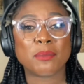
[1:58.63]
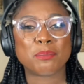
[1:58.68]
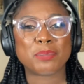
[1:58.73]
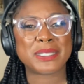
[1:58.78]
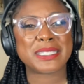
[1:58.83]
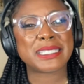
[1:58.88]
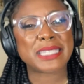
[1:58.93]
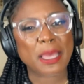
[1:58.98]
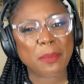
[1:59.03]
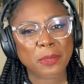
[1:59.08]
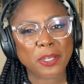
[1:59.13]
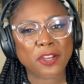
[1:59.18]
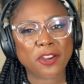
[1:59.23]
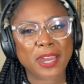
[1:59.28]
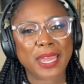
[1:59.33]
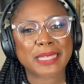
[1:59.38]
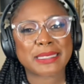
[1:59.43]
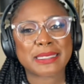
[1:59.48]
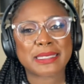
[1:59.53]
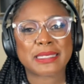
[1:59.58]
But
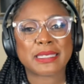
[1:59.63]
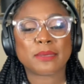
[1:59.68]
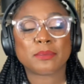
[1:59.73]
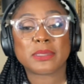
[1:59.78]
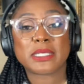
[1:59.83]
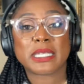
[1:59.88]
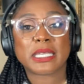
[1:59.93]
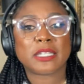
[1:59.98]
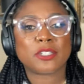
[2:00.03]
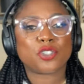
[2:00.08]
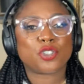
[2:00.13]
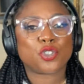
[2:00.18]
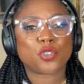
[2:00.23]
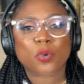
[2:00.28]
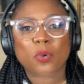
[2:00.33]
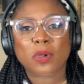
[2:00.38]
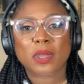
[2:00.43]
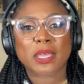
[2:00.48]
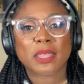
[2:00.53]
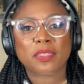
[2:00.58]
Democrats seem to
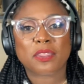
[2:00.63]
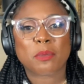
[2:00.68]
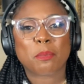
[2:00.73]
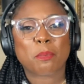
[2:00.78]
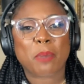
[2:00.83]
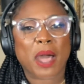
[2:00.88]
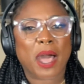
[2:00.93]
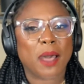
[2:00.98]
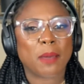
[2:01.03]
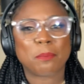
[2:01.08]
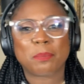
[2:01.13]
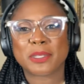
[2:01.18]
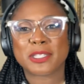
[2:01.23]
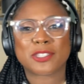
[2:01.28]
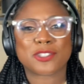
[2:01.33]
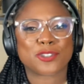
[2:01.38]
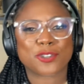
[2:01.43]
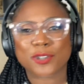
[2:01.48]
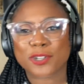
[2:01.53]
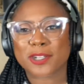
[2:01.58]
enjoy the pomp and
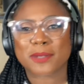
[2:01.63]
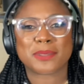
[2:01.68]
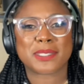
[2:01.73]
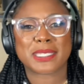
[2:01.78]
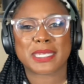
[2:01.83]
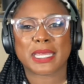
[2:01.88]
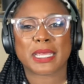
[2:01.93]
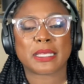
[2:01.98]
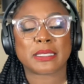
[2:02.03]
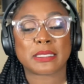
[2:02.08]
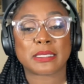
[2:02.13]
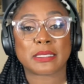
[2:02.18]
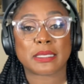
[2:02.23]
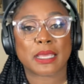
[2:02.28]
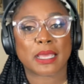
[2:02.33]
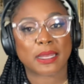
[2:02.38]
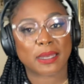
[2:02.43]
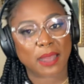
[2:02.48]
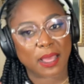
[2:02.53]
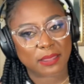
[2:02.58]
circumstance and not